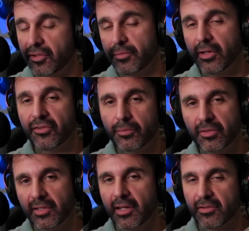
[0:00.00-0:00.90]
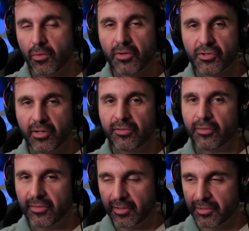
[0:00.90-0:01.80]
to compose and put together and orchestrate so
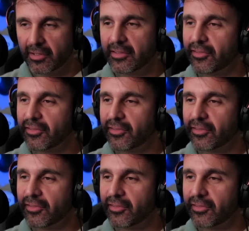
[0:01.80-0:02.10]
it sounds good.